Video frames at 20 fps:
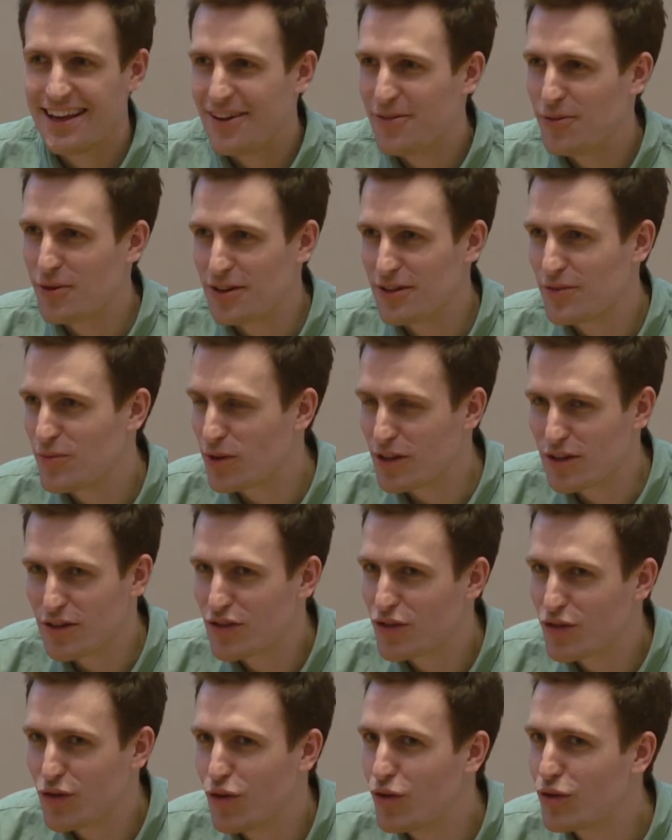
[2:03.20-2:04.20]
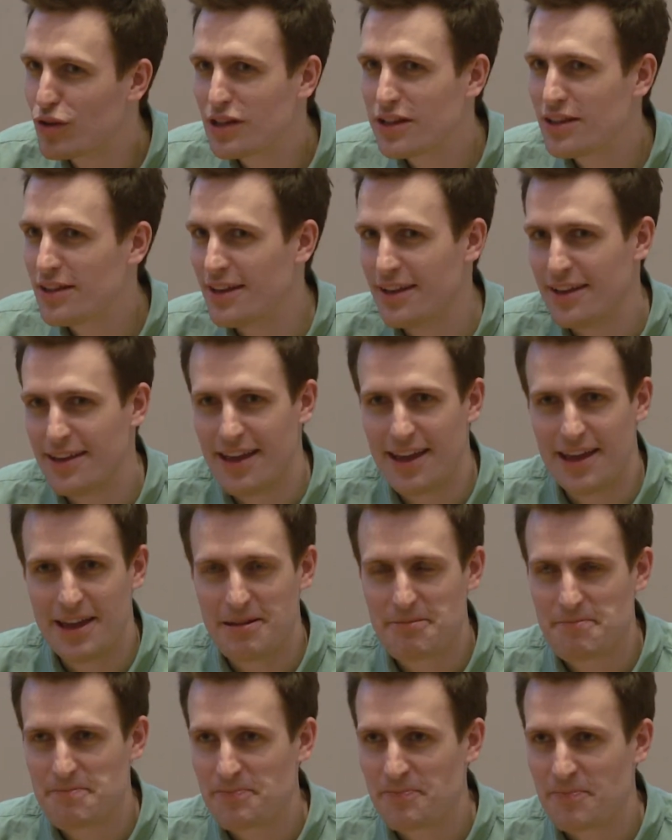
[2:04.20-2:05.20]
we're totally
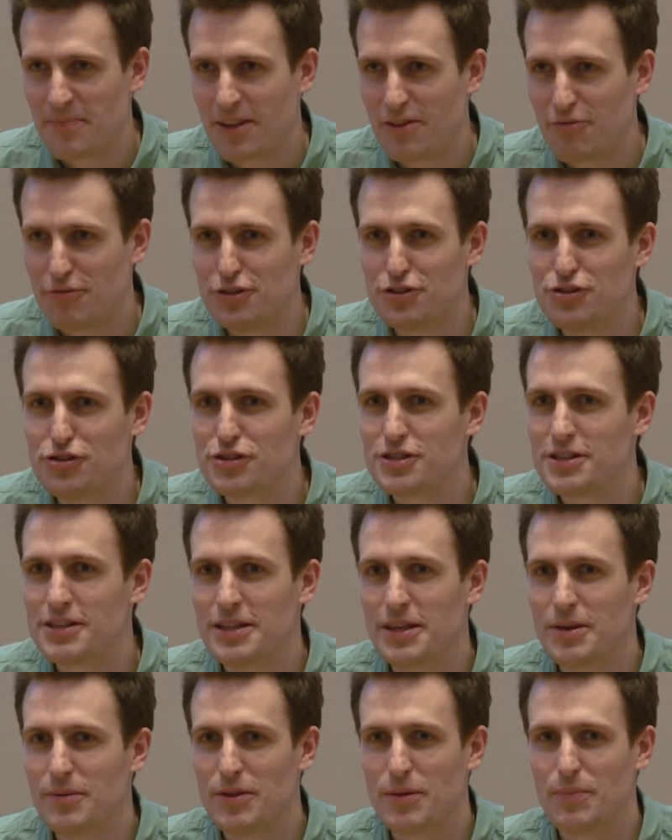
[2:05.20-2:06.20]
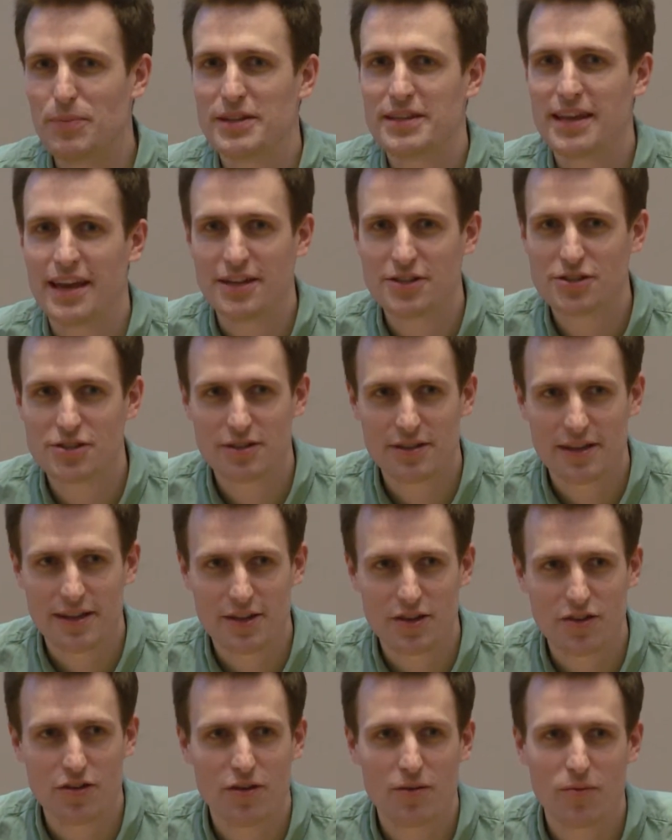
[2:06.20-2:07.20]
reducing the potential there.
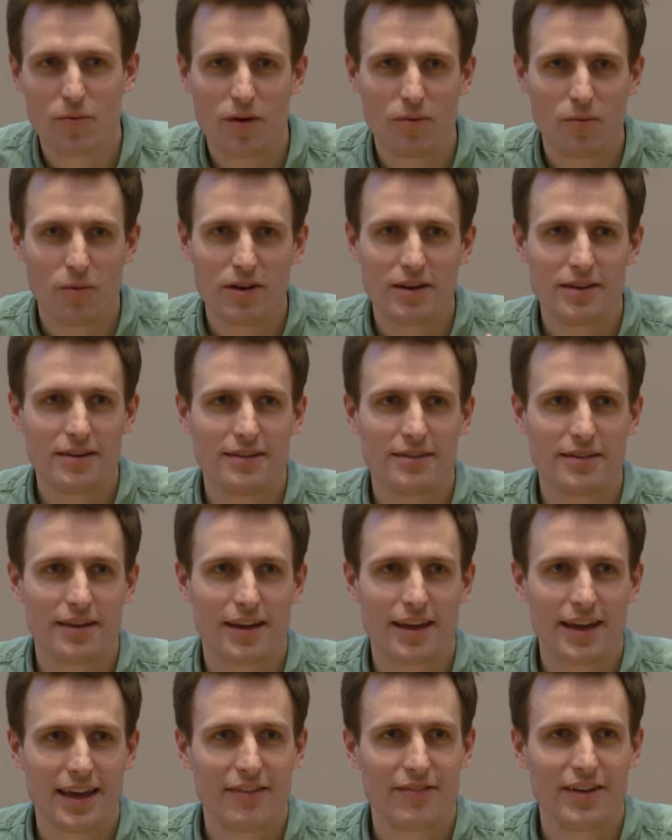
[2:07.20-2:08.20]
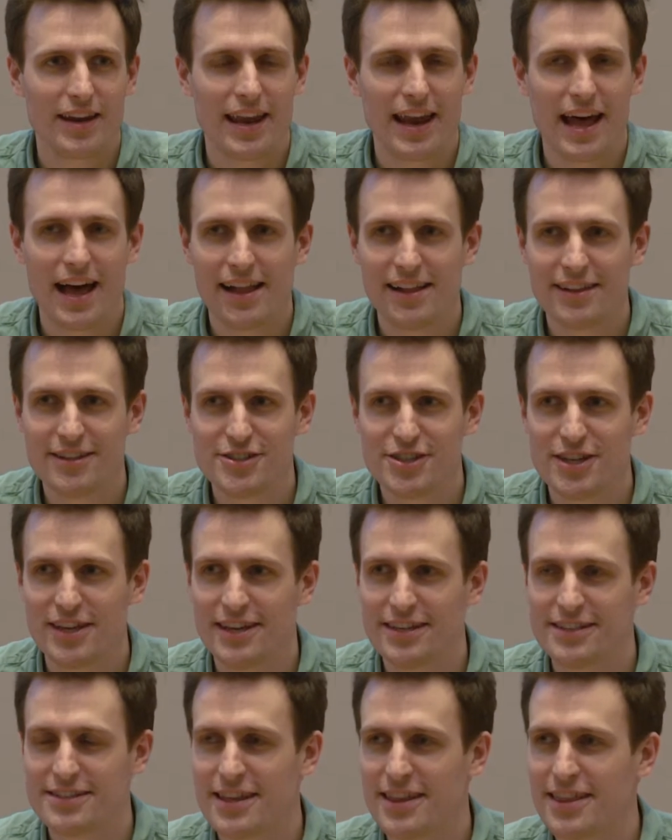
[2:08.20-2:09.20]
You know, one kind of an
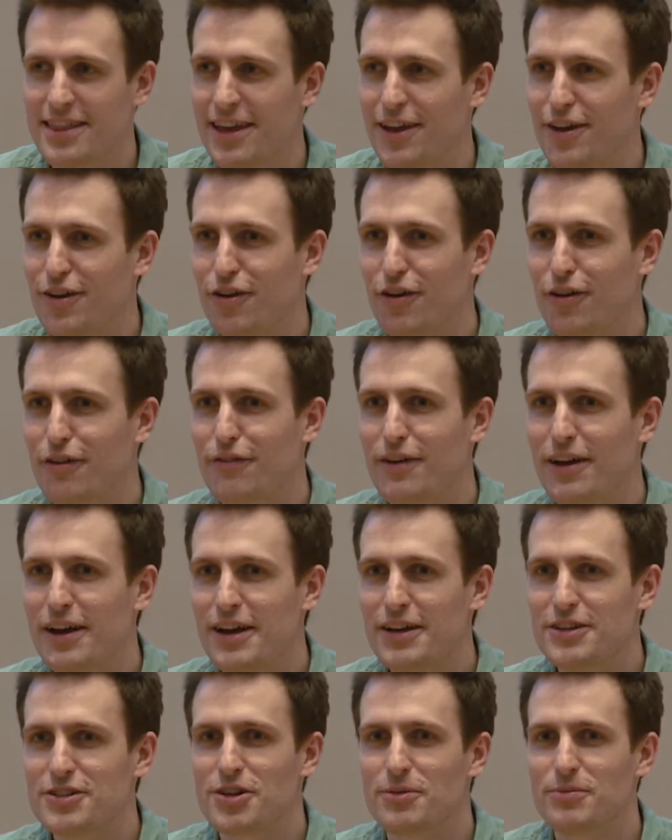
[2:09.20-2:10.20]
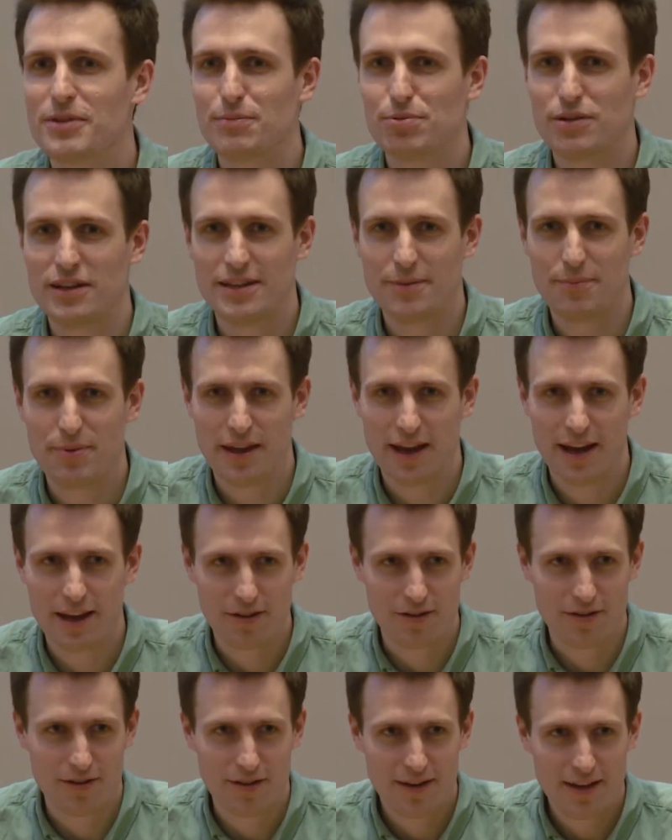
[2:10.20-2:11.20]
analogy is to think of somebody playing the
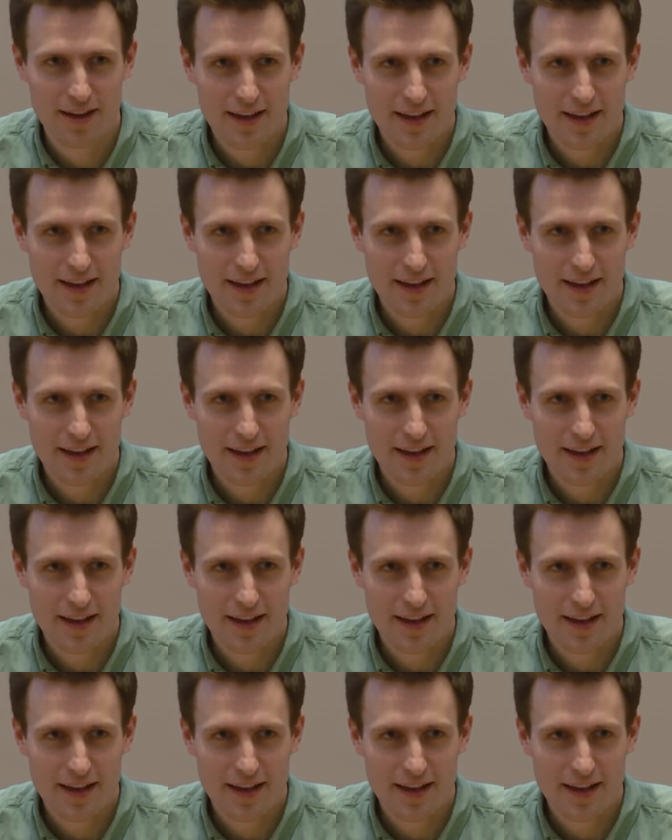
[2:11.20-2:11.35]
piano.